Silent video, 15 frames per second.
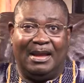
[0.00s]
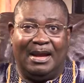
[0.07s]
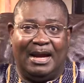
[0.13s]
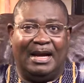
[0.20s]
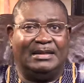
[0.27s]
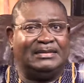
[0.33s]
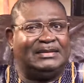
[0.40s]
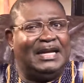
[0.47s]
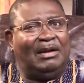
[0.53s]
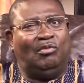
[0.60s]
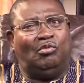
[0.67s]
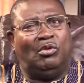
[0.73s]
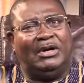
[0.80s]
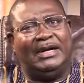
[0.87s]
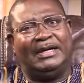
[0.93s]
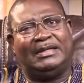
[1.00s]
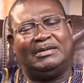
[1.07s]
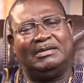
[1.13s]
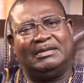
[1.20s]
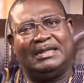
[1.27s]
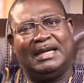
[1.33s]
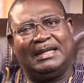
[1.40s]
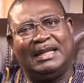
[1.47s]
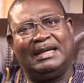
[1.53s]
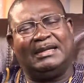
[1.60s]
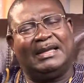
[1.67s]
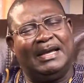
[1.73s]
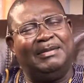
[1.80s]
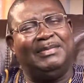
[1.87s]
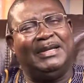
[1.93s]
And that word, that
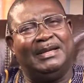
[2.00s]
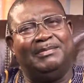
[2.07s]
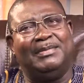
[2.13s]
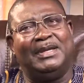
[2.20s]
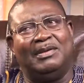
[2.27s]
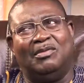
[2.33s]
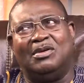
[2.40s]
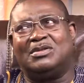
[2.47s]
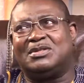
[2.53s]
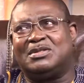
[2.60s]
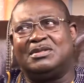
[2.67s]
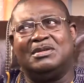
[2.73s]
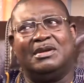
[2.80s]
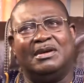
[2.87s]
"come near me" was